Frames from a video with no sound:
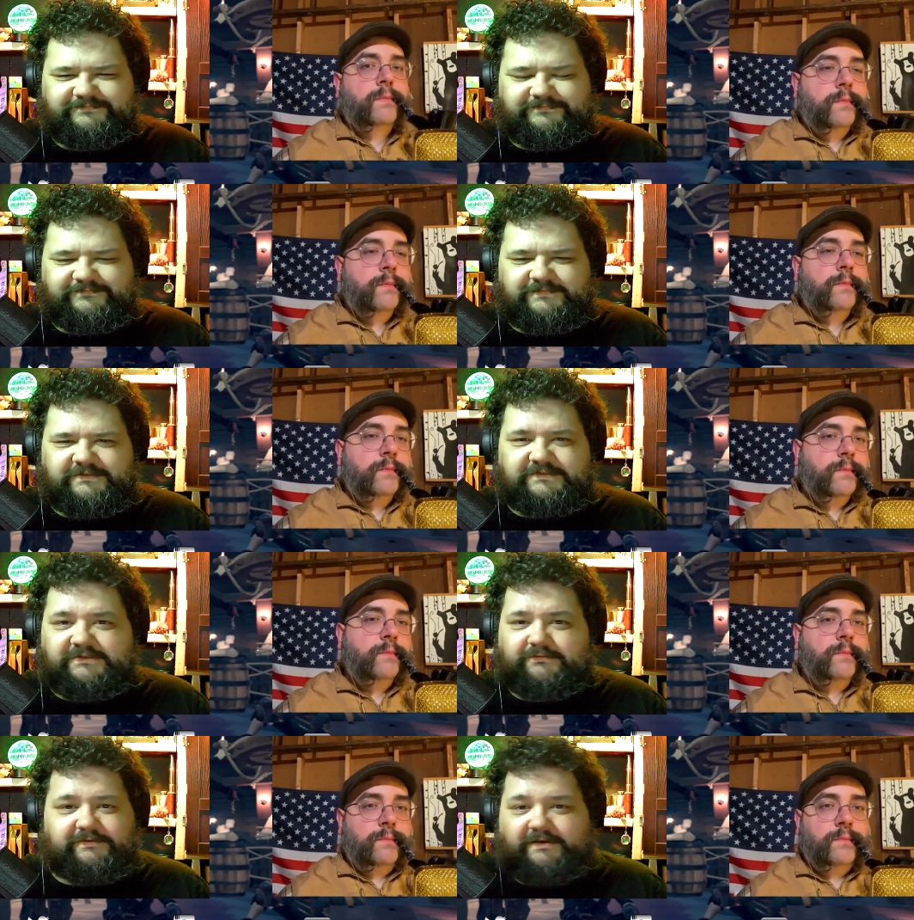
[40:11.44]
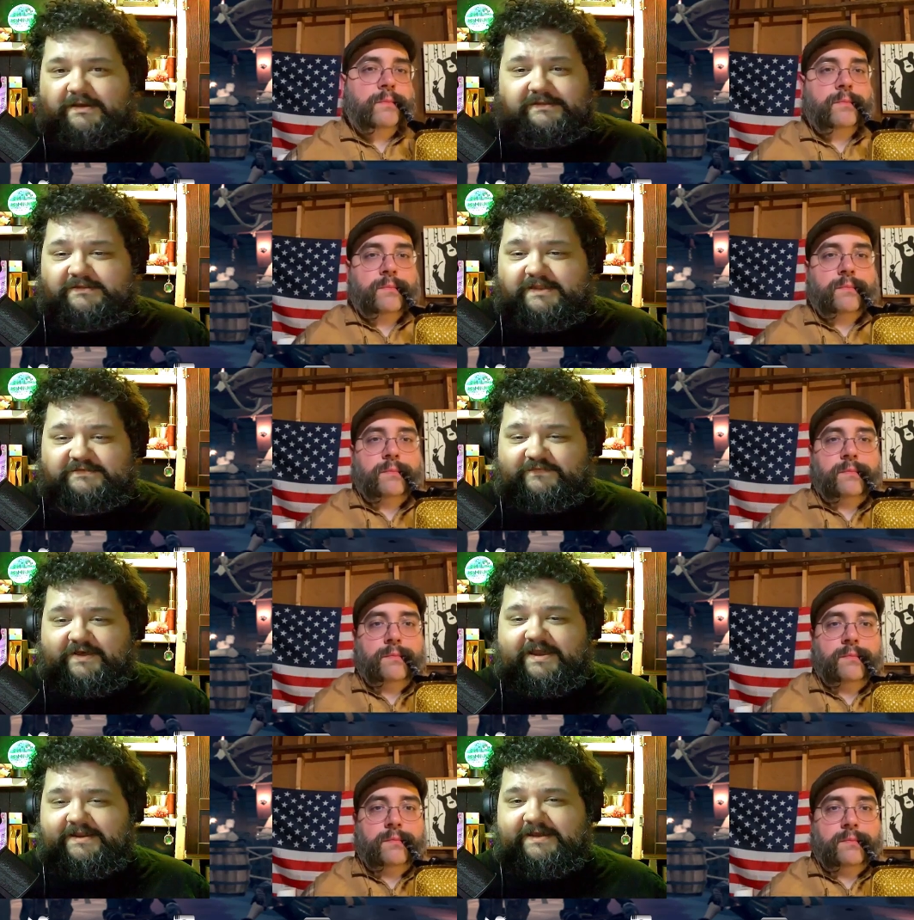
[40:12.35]
Speaker 1: So it, it's fine.
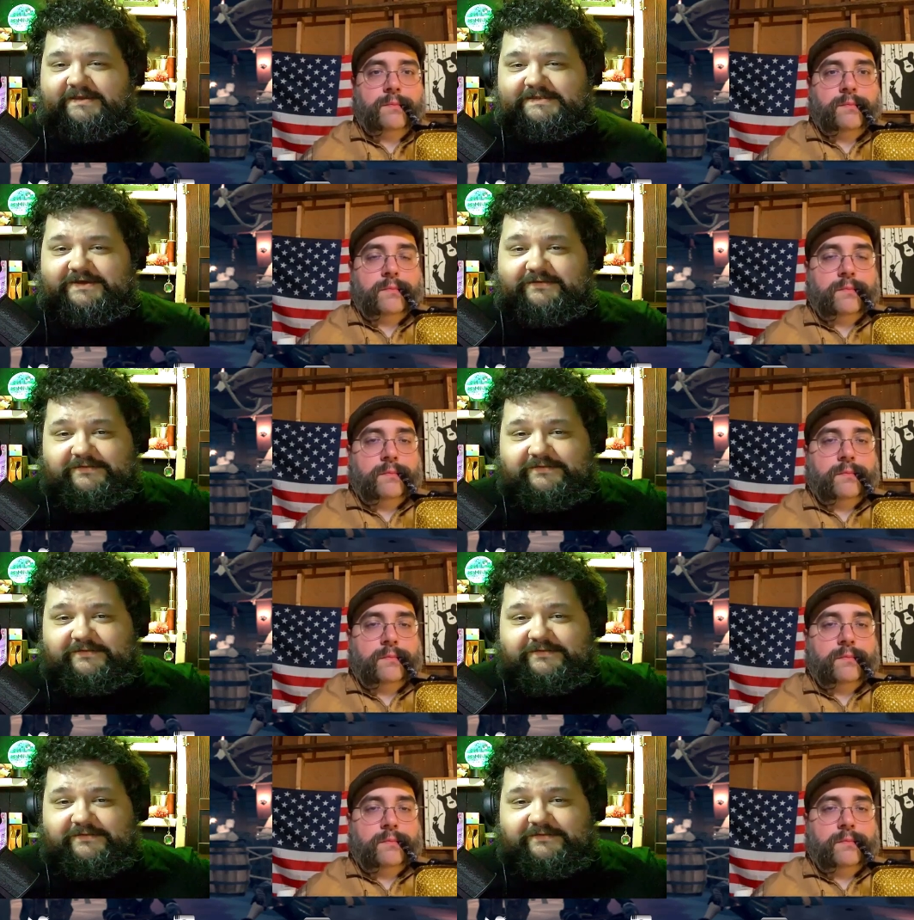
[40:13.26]
I can tell them.